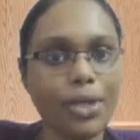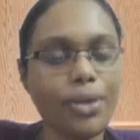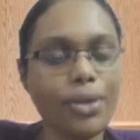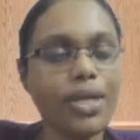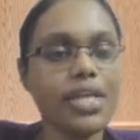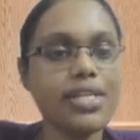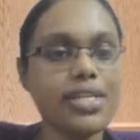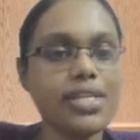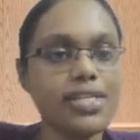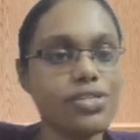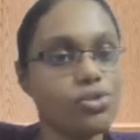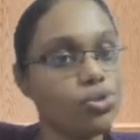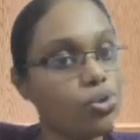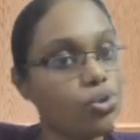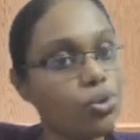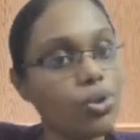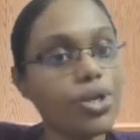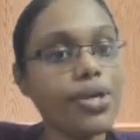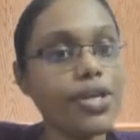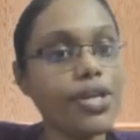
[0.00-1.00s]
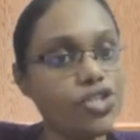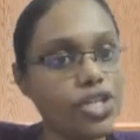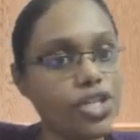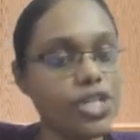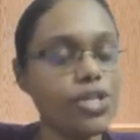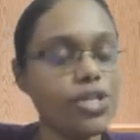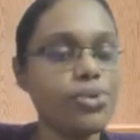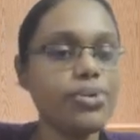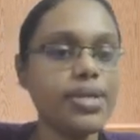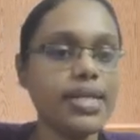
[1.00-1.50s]
Okay, it is to know your
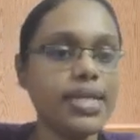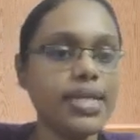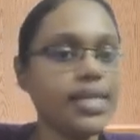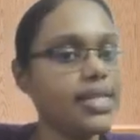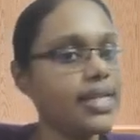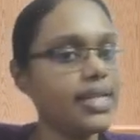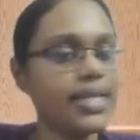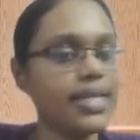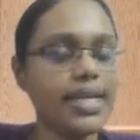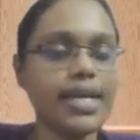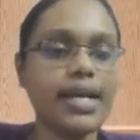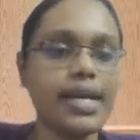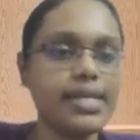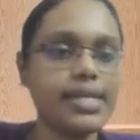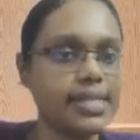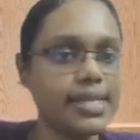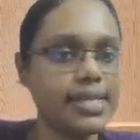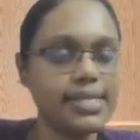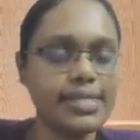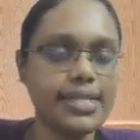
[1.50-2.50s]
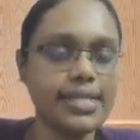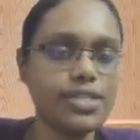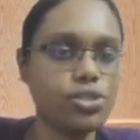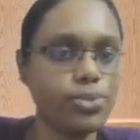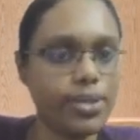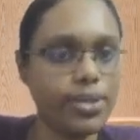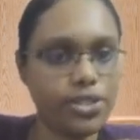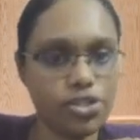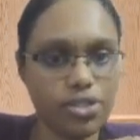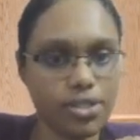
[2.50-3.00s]
genuinity that they are asking
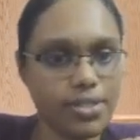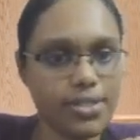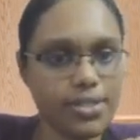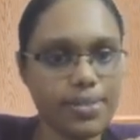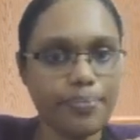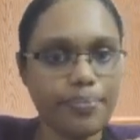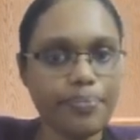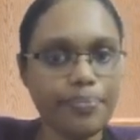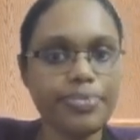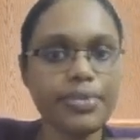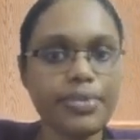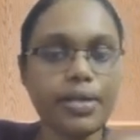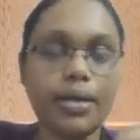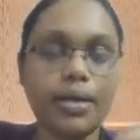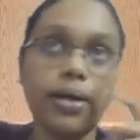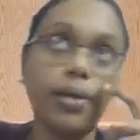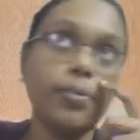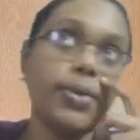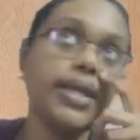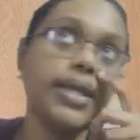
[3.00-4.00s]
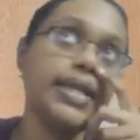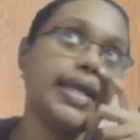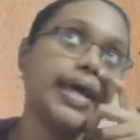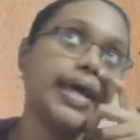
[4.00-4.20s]
such questions. When